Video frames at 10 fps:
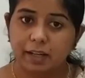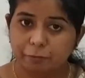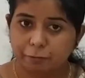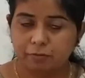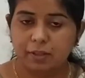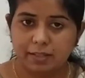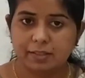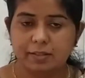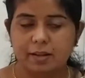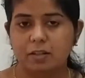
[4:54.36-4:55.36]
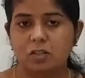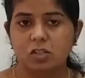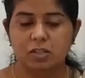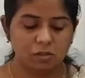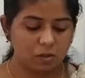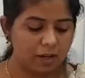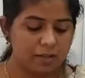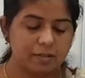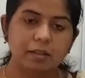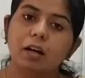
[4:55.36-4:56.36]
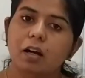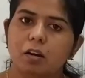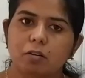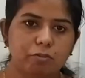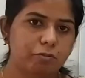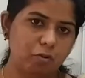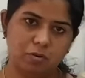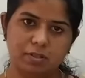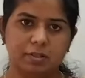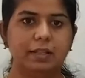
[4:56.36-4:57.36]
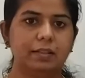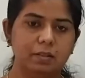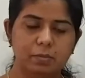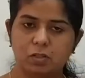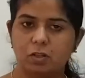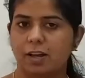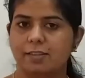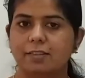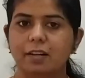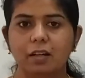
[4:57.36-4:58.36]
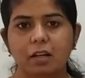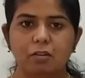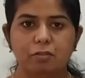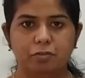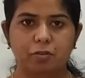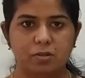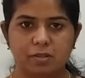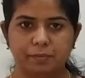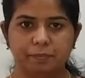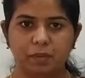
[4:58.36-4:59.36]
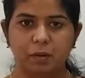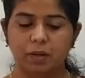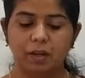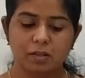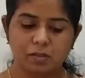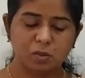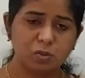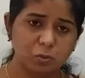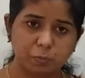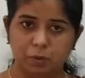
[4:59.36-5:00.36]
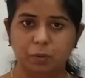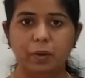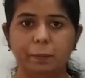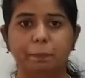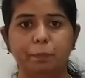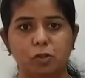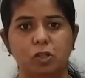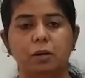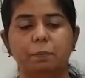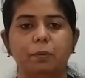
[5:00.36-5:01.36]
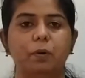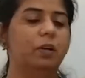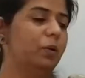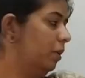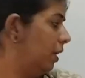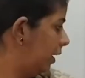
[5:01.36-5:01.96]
That energy is known as the force. That term is known as the force. Okay, so to do a push or pull, you